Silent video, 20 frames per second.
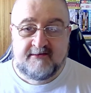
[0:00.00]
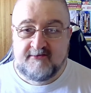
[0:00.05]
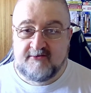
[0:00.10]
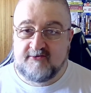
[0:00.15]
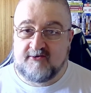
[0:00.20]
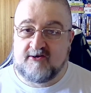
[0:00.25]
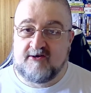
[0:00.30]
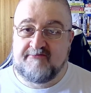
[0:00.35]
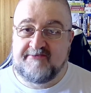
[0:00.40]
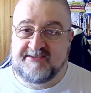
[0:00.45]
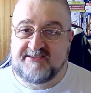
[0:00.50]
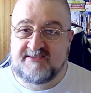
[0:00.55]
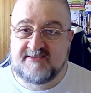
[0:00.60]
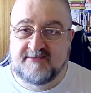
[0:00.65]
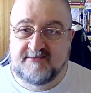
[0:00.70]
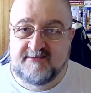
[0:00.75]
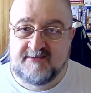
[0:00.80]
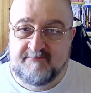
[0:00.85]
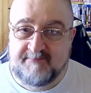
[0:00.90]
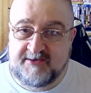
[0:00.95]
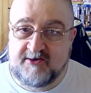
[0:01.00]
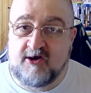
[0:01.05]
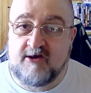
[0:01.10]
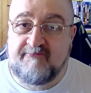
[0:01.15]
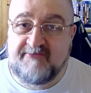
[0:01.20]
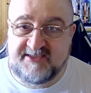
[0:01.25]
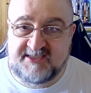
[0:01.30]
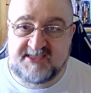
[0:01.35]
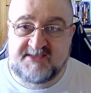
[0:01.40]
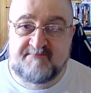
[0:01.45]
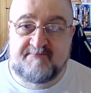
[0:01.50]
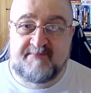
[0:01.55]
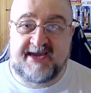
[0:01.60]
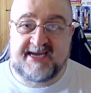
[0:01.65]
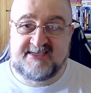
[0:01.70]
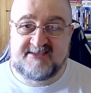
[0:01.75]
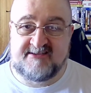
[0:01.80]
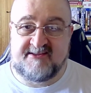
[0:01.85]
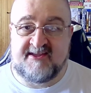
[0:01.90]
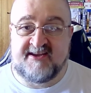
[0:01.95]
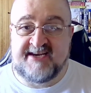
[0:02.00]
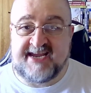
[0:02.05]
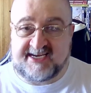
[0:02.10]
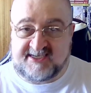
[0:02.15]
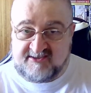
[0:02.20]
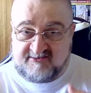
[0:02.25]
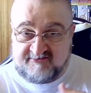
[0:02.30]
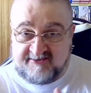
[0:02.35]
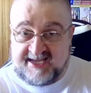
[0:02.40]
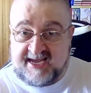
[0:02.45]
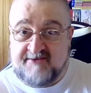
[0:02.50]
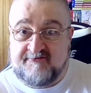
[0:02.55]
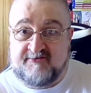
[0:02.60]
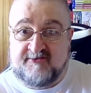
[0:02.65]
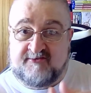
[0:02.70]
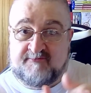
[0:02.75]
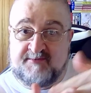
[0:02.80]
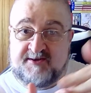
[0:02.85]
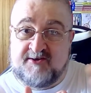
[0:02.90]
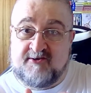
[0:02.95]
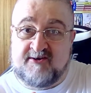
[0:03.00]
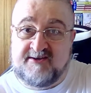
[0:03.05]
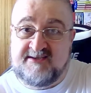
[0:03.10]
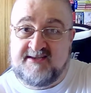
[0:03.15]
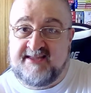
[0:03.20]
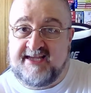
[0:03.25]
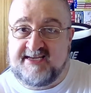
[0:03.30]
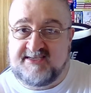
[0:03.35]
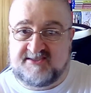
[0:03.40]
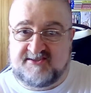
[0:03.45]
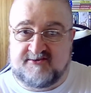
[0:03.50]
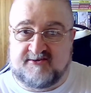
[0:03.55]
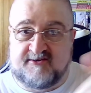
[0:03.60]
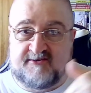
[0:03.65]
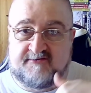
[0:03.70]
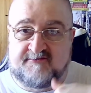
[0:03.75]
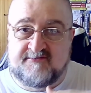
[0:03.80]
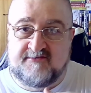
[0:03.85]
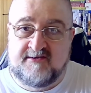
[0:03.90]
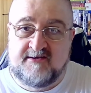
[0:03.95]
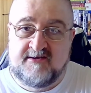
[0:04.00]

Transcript: Office. And The Office is basically the next level beyond this of